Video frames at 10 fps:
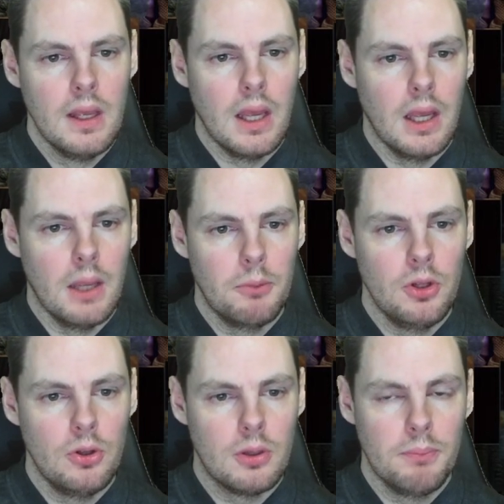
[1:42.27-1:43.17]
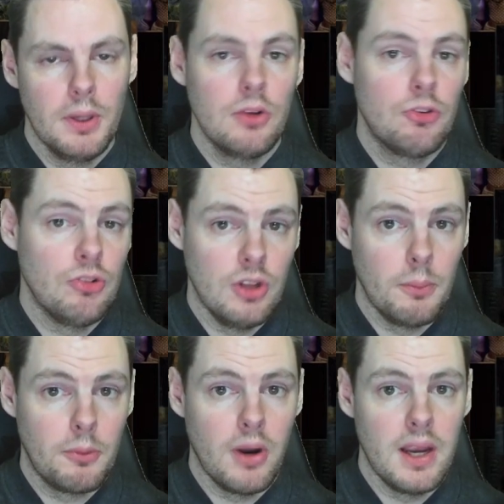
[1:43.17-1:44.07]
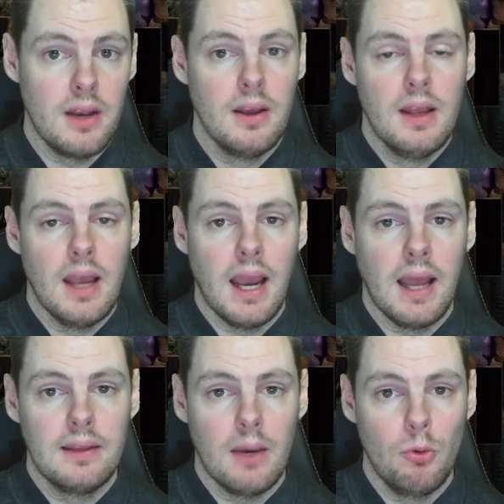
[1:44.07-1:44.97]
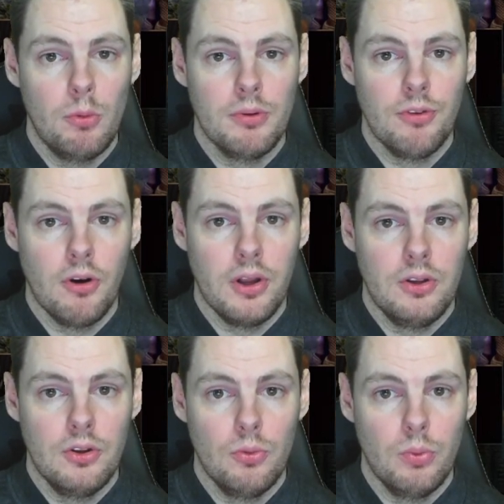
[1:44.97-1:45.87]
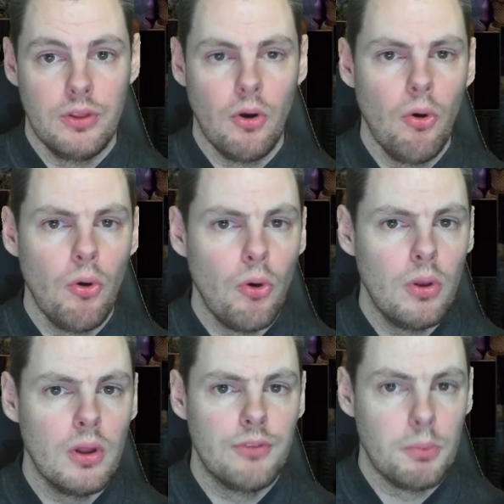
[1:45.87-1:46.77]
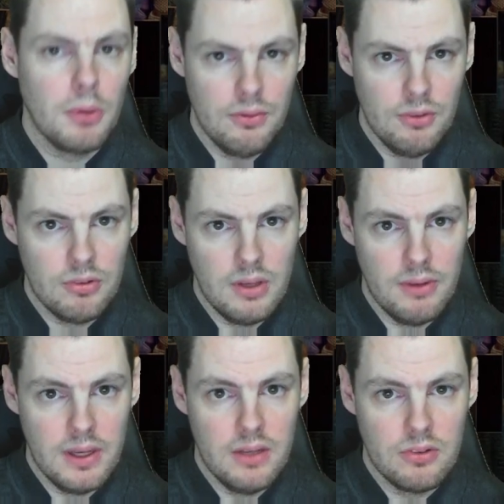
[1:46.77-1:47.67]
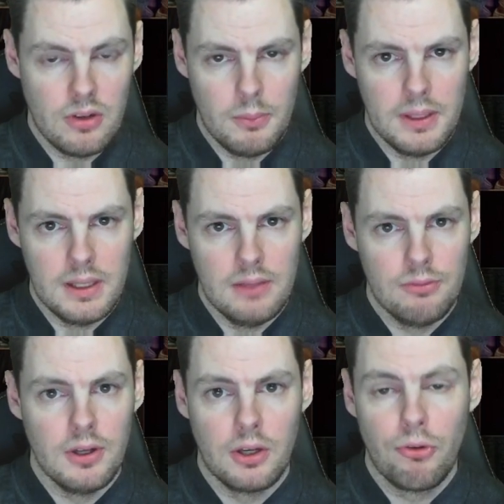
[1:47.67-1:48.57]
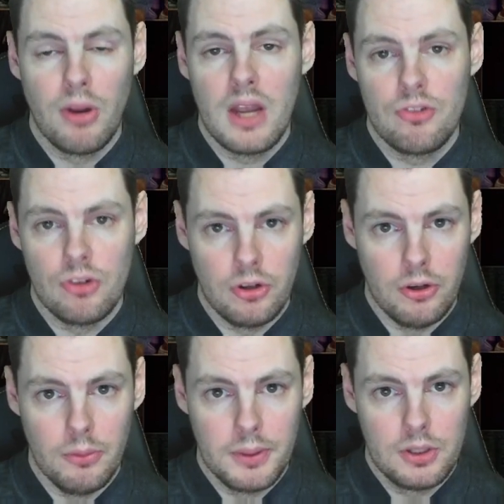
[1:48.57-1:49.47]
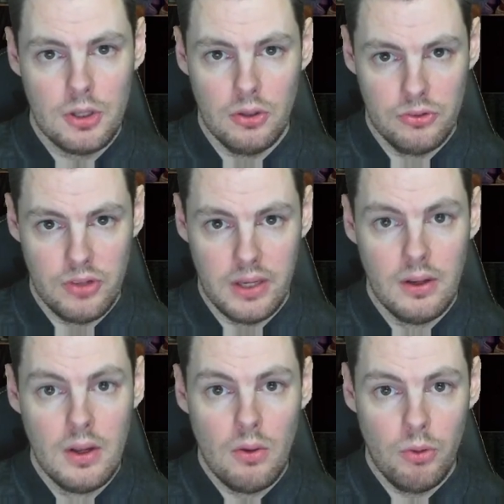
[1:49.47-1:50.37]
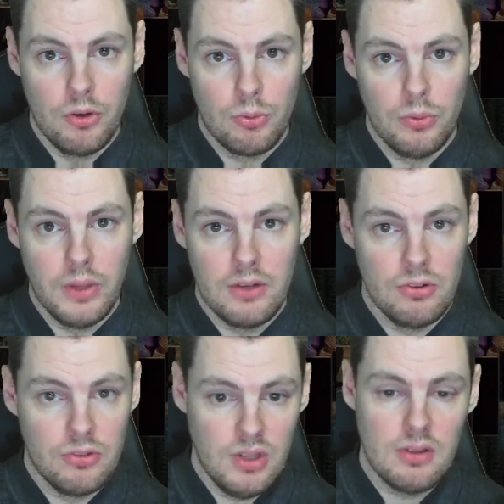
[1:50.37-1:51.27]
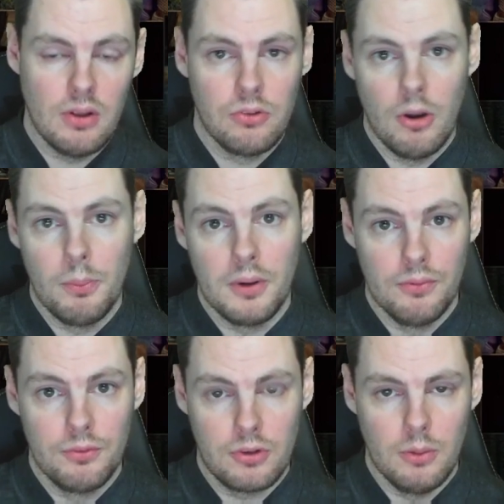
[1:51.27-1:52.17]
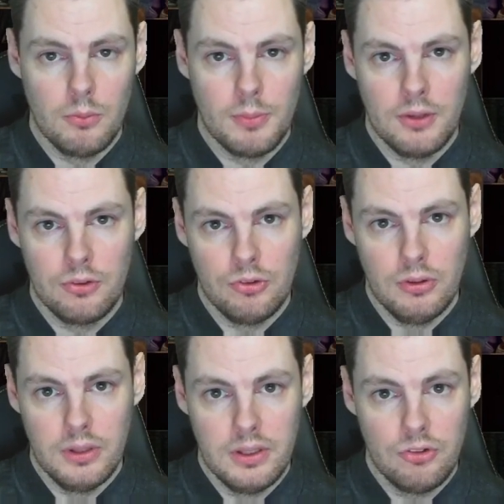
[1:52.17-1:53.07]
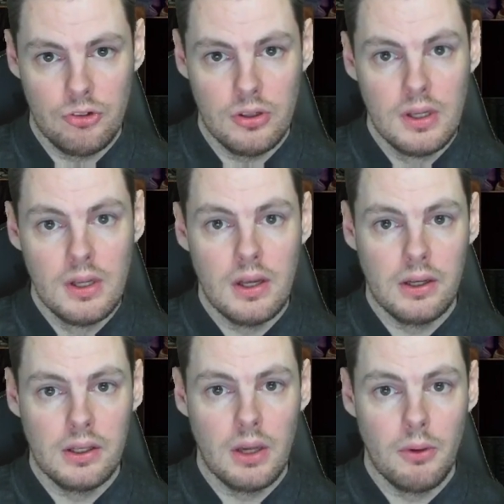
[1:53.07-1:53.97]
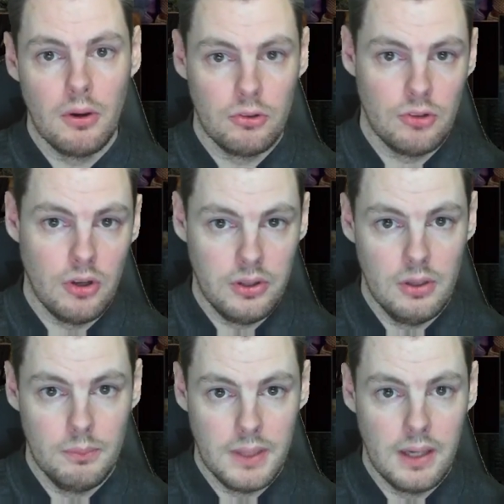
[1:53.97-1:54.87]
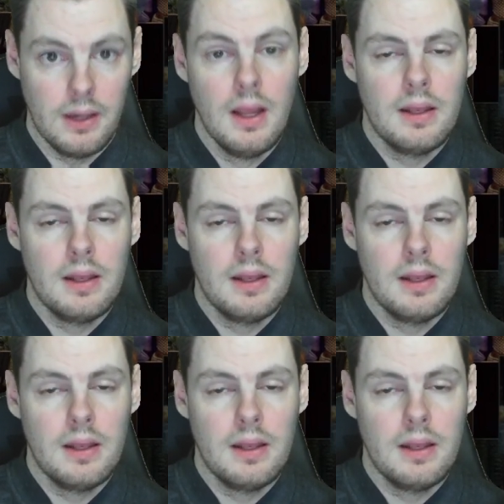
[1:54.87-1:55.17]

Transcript: But you can purchase the upgrade, and that will provide you with all of the previously released, I believe, Creation Club content, which will then just sit on top of Skyrim Special Edition and go alongside the update.